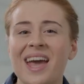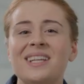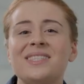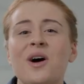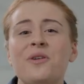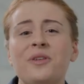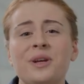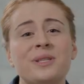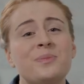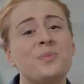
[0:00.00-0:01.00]
It's
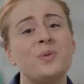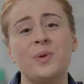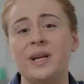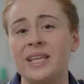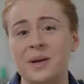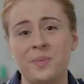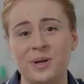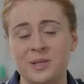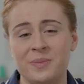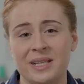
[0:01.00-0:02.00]
offering us brilliant
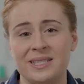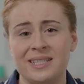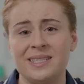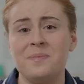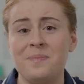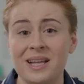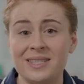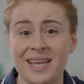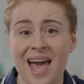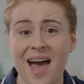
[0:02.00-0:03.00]
possibilities to
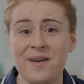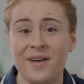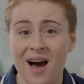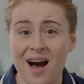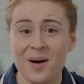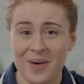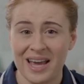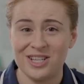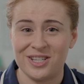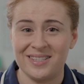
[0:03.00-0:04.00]
better care for our
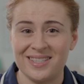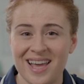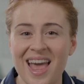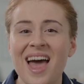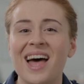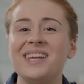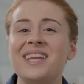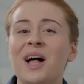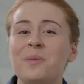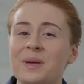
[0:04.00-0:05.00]
patients and
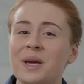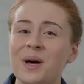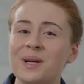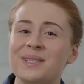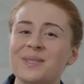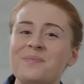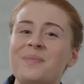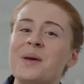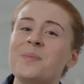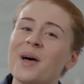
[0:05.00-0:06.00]
helping us
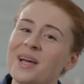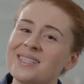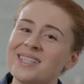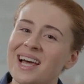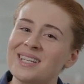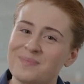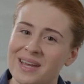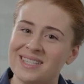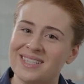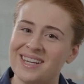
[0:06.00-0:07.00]
make personalized
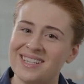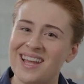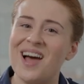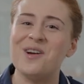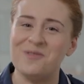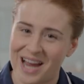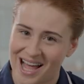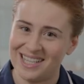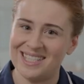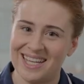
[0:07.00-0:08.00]
medicine a
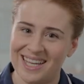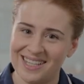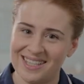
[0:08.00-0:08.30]
reality.